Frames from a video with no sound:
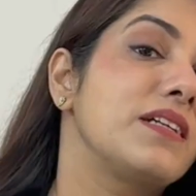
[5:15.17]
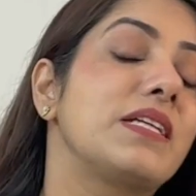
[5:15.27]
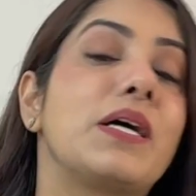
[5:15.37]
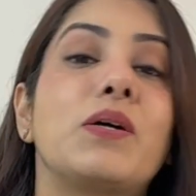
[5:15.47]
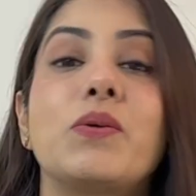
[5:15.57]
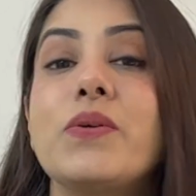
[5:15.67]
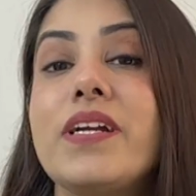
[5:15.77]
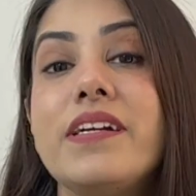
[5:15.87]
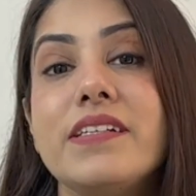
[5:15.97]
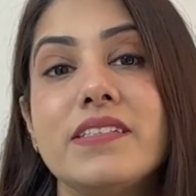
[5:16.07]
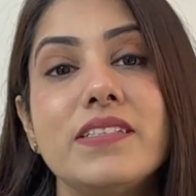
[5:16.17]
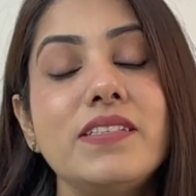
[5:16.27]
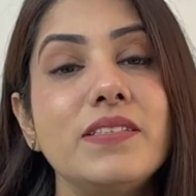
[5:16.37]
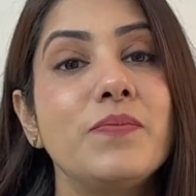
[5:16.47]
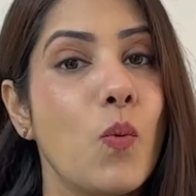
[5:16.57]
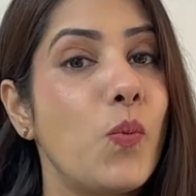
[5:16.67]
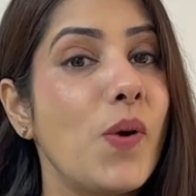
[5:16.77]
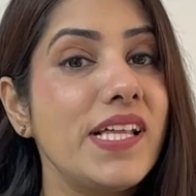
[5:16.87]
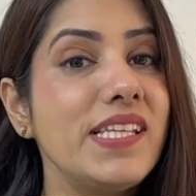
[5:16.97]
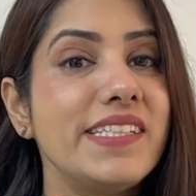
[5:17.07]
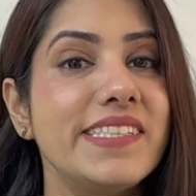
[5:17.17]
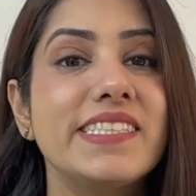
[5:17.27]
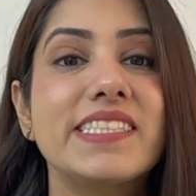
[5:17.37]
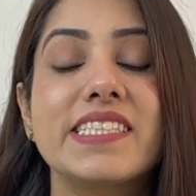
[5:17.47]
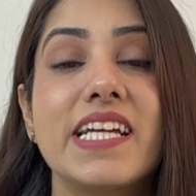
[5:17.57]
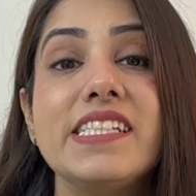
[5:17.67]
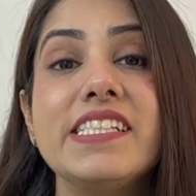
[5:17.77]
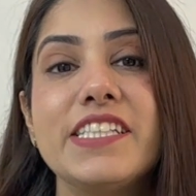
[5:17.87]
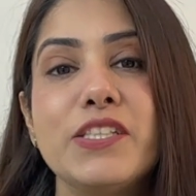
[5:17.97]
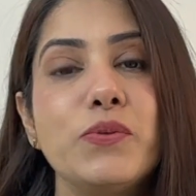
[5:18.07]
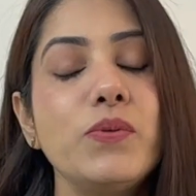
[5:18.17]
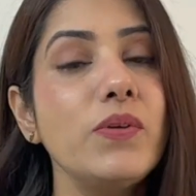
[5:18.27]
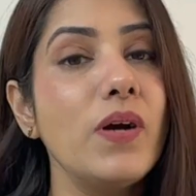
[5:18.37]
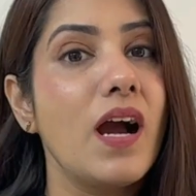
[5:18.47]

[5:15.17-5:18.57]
Now here, well is telling you